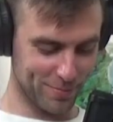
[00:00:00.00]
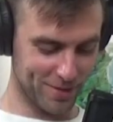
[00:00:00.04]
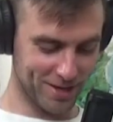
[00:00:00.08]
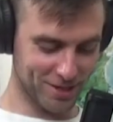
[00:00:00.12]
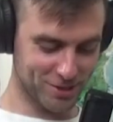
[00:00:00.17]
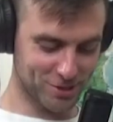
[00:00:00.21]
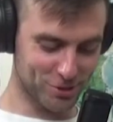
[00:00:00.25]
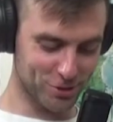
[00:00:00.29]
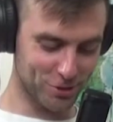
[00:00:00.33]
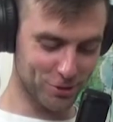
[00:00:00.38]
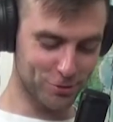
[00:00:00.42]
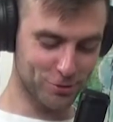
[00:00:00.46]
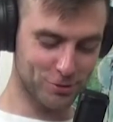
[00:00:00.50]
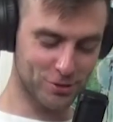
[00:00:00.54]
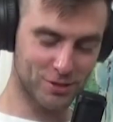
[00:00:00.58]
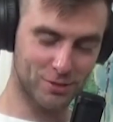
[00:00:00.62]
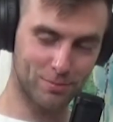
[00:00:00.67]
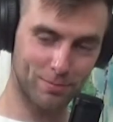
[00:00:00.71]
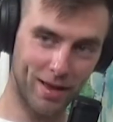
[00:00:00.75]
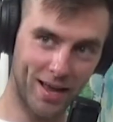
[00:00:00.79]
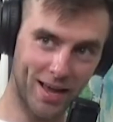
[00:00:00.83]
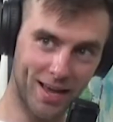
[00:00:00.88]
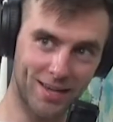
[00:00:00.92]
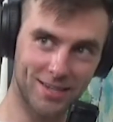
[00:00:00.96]
Make sure you
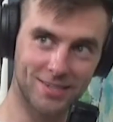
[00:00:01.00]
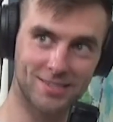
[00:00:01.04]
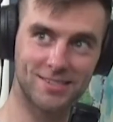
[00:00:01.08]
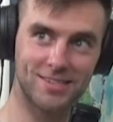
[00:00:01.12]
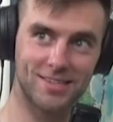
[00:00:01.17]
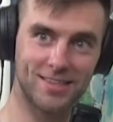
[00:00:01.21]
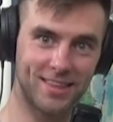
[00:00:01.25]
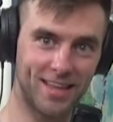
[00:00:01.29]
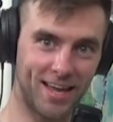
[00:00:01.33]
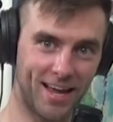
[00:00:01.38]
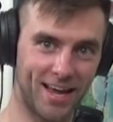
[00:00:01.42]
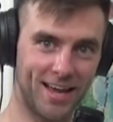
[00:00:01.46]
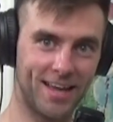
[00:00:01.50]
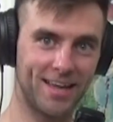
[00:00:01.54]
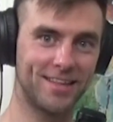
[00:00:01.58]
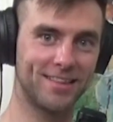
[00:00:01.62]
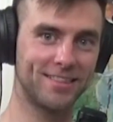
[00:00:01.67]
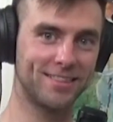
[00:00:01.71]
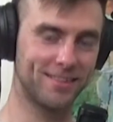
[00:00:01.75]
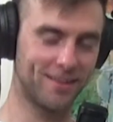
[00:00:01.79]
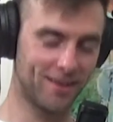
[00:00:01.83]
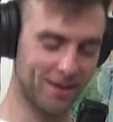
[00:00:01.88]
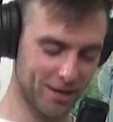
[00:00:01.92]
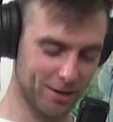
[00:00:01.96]
smash
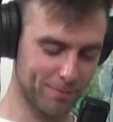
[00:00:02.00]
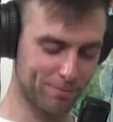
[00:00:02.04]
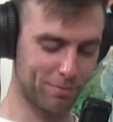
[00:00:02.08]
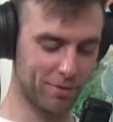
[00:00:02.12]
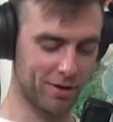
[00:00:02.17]
that like